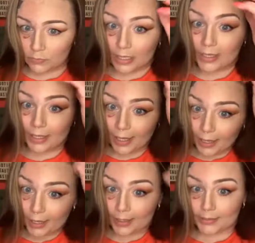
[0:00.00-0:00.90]

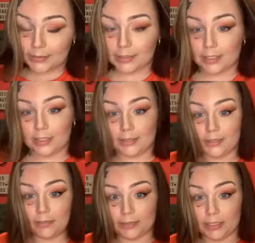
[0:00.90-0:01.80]
Yes, Alyssa,
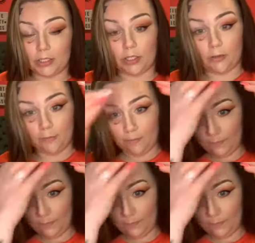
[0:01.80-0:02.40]
I'm telling you.